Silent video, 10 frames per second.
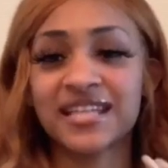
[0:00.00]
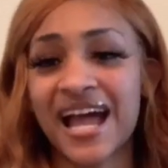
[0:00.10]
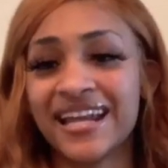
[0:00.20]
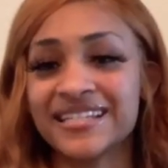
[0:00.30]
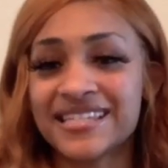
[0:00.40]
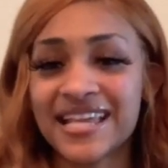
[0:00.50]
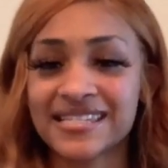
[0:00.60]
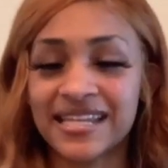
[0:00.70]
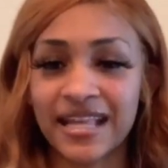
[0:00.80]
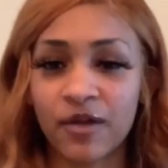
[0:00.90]
kind of
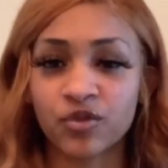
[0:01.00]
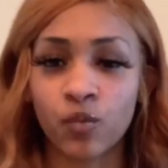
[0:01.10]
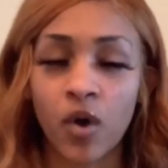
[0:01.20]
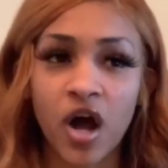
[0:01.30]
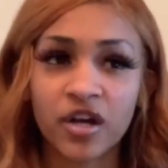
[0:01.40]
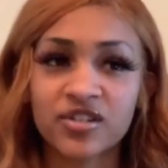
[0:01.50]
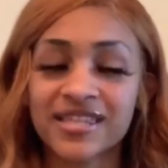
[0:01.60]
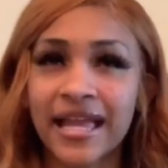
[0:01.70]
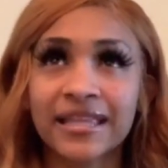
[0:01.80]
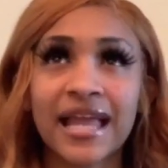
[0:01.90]
testing out the waters.
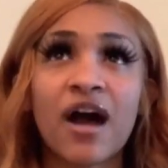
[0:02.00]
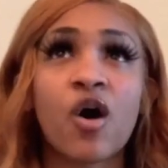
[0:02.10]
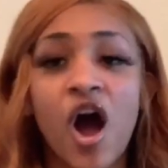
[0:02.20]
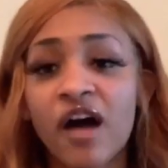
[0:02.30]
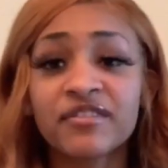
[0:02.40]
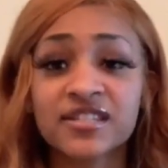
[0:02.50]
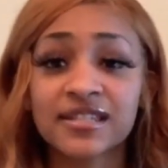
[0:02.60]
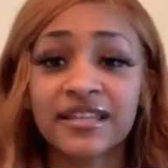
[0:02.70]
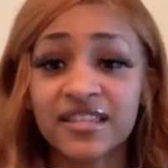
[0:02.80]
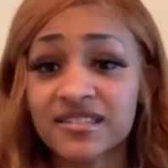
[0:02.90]
Like, now,
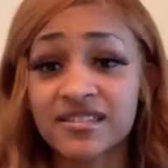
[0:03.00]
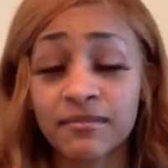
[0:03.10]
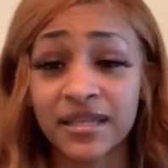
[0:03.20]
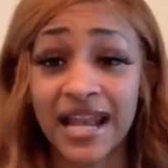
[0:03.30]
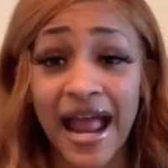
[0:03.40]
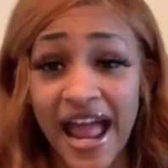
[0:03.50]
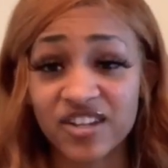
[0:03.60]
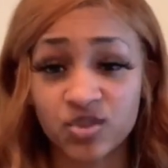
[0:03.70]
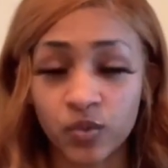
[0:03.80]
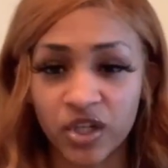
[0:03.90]
obviously, this is something I
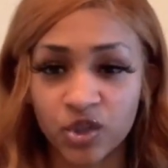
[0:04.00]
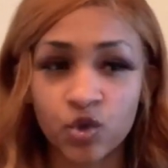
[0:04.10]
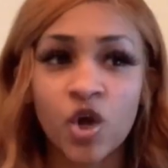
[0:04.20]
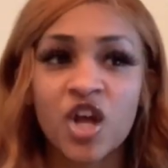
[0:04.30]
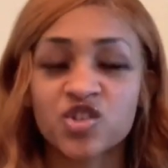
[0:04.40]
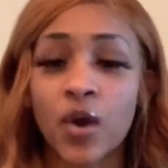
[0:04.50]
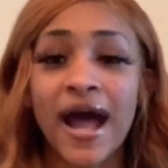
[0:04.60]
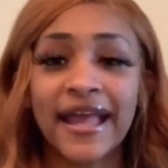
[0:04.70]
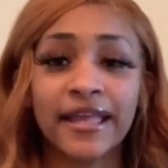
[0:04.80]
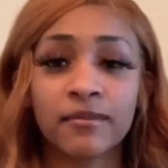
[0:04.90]
actually want to do. So
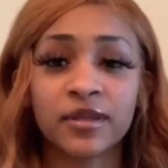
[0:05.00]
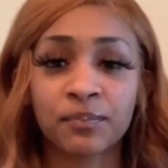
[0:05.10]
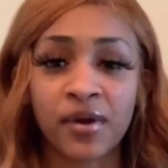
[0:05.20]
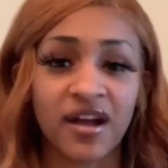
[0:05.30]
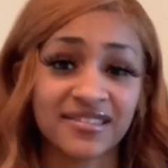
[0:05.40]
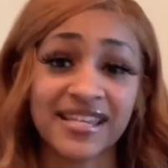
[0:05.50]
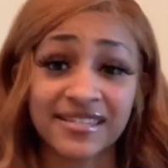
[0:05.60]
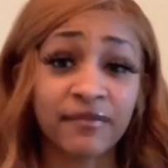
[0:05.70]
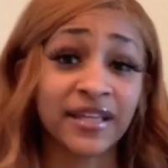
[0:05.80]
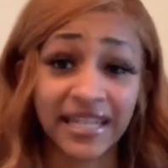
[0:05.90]
I am in the process
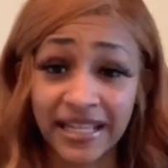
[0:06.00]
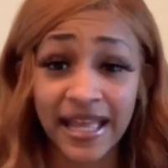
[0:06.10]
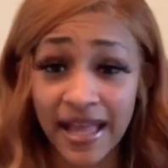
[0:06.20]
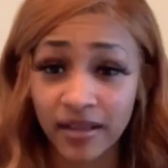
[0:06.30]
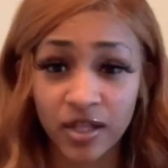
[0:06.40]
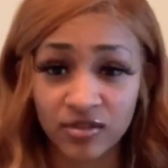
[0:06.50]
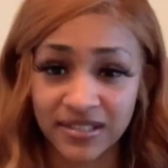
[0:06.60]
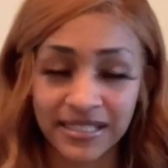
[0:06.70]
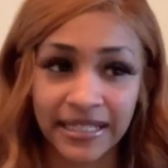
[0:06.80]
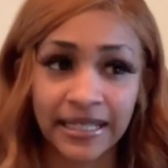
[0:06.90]
of getting the
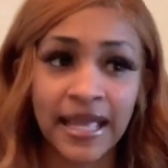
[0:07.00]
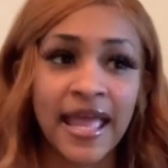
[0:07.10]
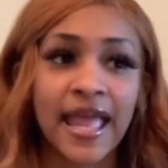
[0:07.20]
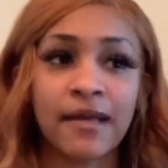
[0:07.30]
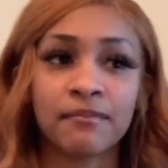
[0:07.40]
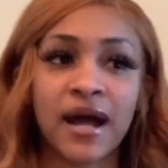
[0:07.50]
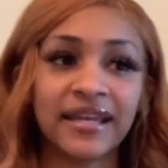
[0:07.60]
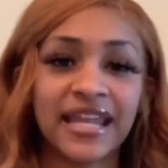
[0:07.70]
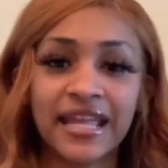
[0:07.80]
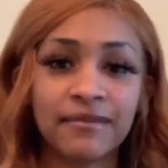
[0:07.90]
LLC, and my
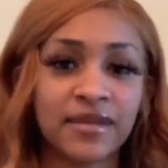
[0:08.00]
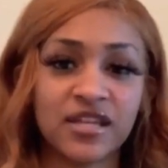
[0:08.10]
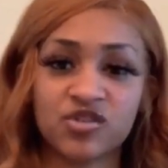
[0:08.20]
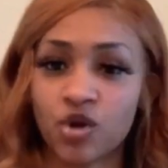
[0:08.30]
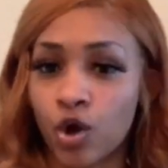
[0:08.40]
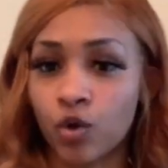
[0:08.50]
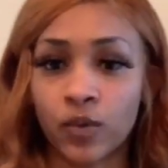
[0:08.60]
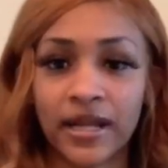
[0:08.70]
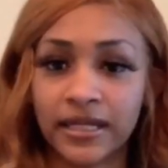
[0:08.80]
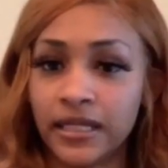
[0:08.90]
name is
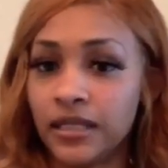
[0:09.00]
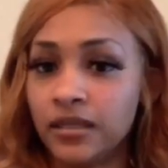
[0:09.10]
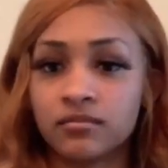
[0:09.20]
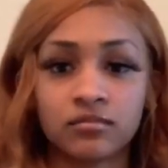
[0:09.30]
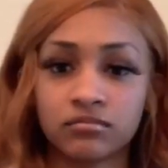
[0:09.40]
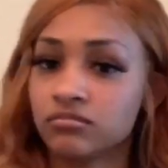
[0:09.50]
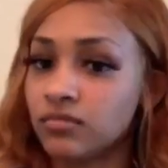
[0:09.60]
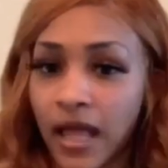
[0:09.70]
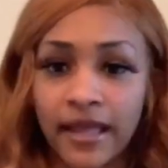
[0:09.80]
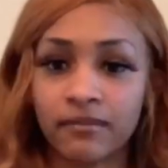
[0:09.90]
already
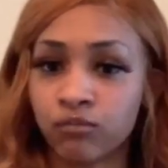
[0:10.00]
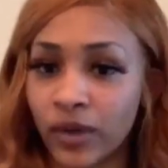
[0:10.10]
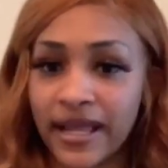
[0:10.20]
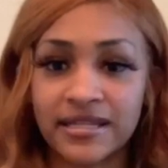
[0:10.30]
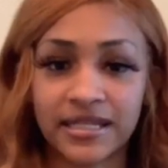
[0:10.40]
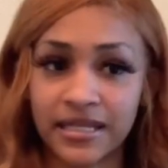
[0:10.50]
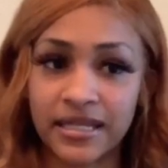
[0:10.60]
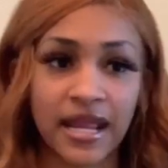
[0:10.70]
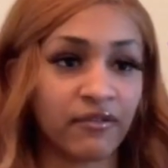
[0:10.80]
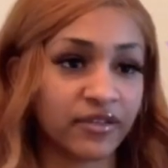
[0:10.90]
like branded
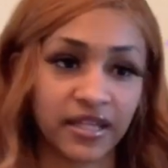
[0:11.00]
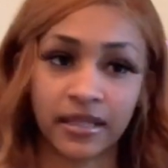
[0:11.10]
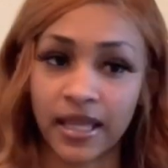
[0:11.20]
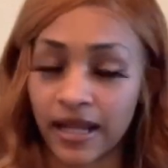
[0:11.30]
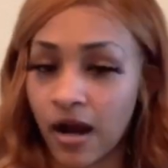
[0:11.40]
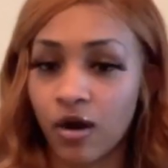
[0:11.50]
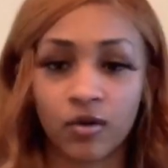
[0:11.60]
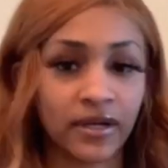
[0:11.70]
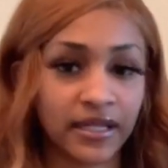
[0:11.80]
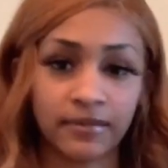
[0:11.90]
and everything. Like,
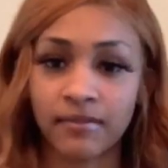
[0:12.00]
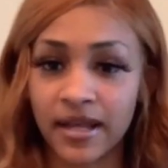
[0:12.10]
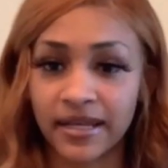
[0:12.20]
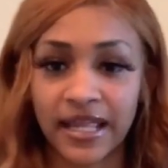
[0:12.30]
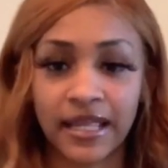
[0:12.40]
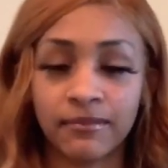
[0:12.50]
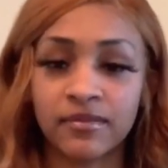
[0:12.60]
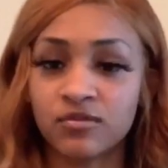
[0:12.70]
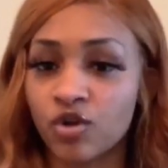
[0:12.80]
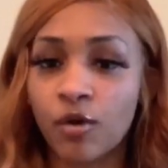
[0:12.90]
my name,
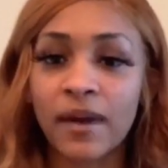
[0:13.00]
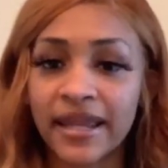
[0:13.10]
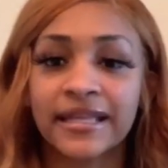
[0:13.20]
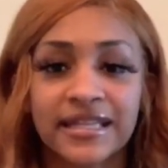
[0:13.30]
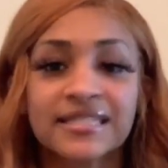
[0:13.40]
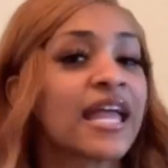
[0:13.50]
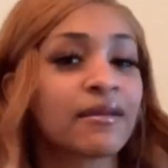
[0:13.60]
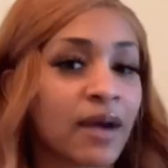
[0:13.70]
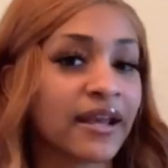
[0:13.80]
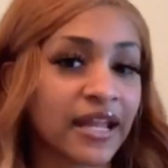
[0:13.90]
nobody can take
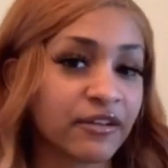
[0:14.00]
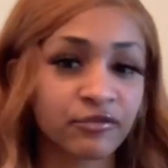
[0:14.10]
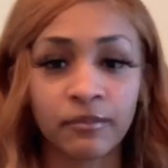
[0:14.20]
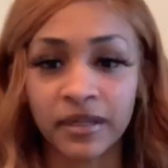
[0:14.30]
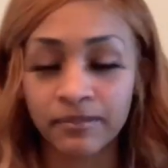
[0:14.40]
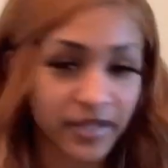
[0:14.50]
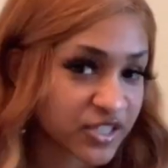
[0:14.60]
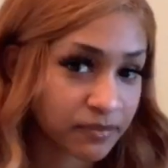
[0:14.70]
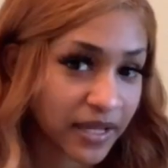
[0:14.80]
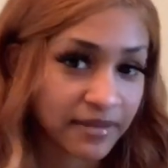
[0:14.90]
my name from me.
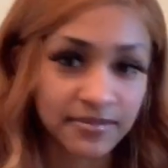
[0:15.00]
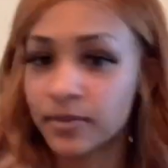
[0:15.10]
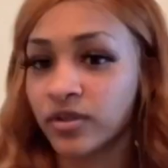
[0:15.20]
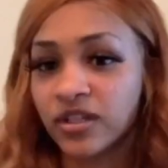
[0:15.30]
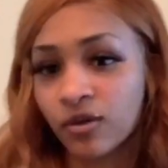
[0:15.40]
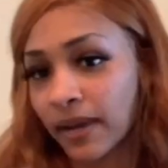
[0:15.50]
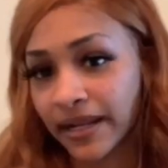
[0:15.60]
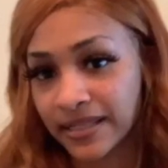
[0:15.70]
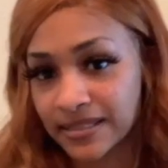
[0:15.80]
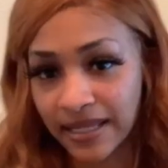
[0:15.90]
BudgetBabesBeauty, nobody
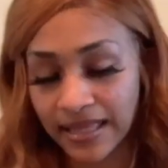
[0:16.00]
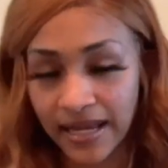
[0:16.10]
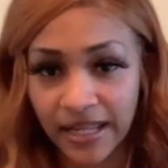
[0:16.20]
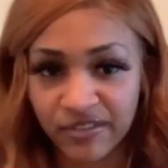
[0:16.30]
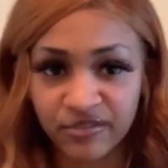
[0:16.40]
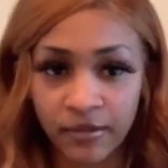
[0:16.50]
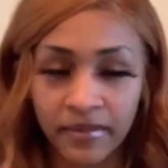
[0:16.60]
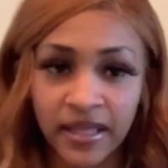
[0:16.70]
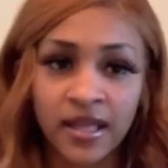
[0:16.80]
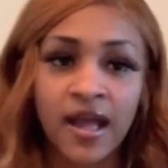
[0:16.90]
can take that name from
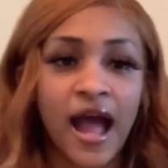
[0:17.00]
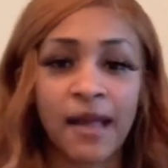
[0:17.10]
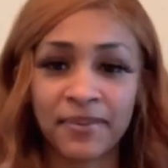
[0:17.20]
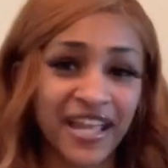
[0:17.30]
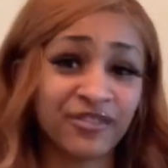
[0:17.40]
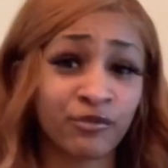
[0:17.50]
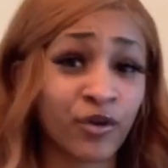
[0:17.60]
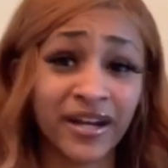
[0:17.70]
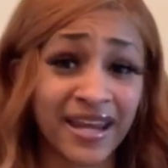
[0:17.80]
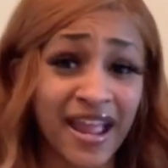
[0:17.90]
me. I paid for
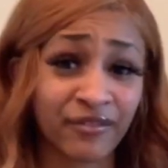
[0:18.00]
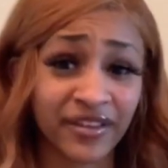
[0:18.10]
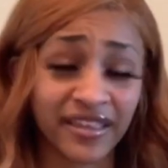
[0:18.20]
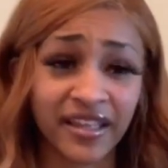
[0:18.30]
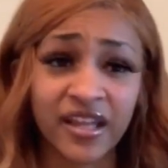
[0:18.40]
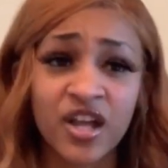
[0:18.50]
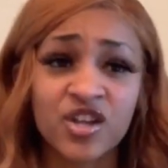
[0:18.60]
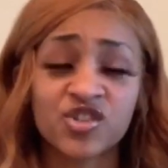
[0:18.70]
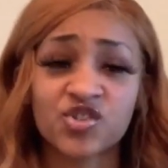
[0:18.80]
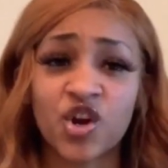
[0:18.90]
it and everything.
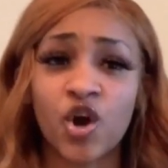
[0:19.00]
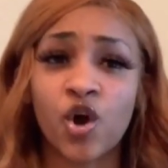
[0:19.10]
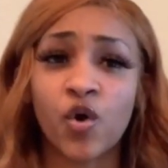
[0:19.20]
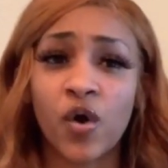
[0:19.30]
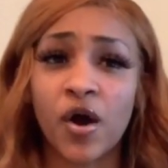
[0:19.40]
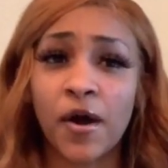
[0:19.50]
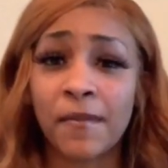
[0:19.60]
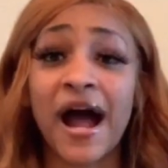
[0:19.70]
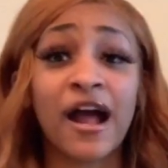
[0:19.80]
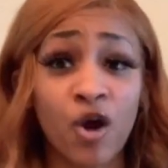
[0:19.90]
So
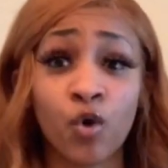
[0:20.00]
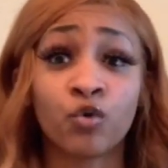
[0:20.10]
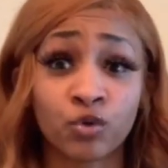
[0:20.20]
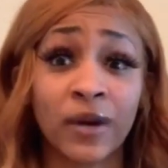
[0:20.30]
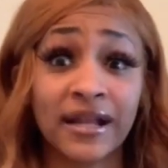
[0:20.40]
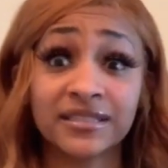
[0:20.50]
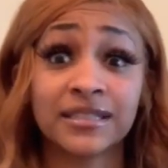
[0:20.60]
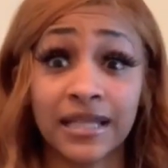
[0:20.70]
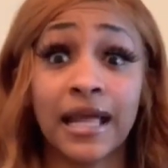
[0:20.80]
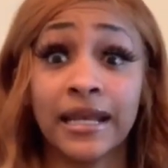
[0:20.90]
I own the rights to
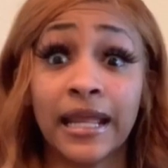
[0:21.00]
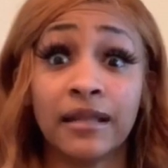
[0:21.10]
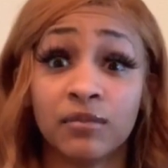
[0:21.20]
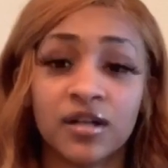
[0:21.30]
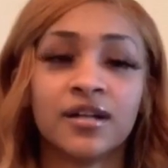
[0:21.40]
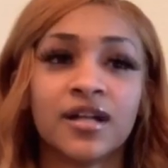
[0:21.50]
that name.